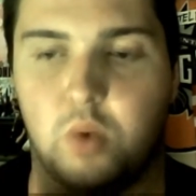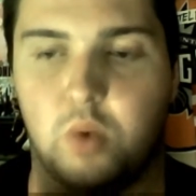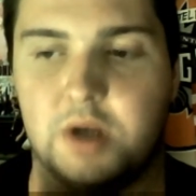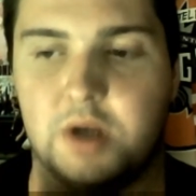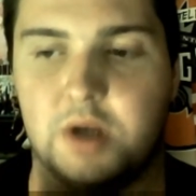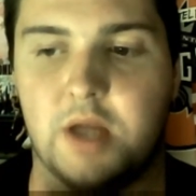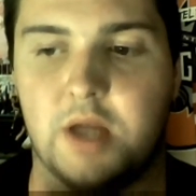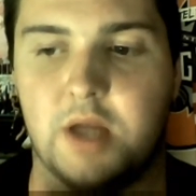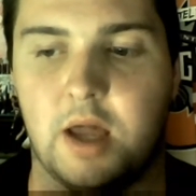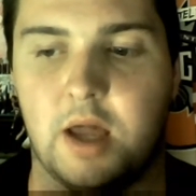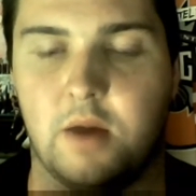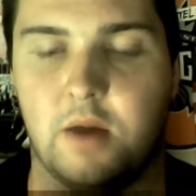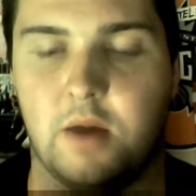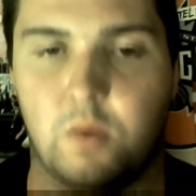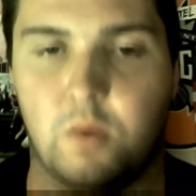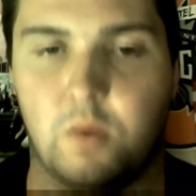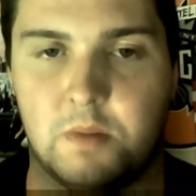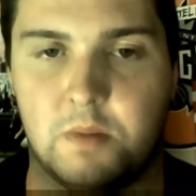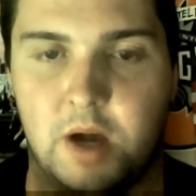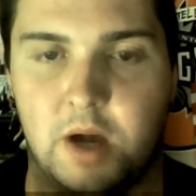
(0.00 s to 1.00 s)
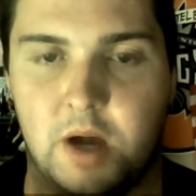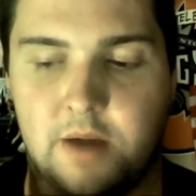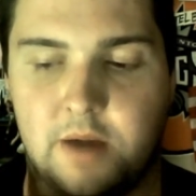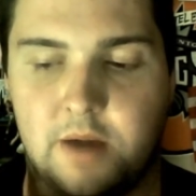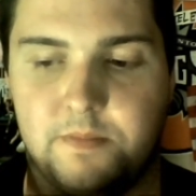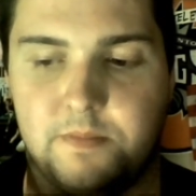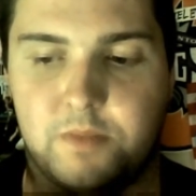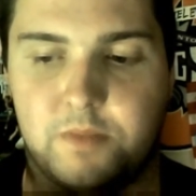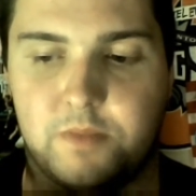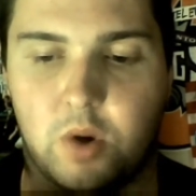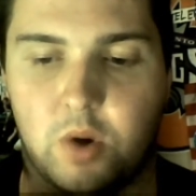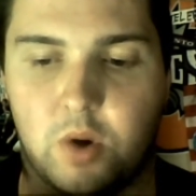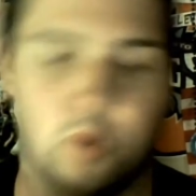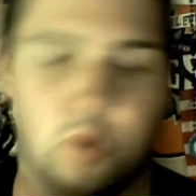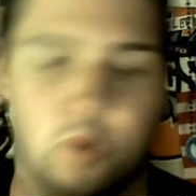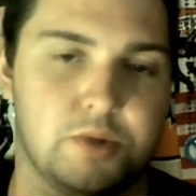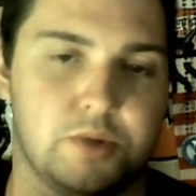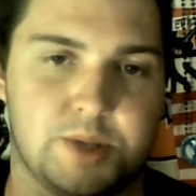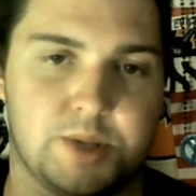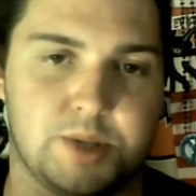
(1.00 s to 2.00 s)
one day when my
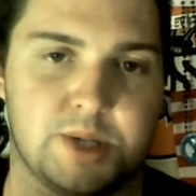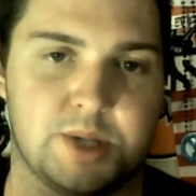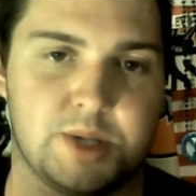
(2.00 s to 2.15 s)
older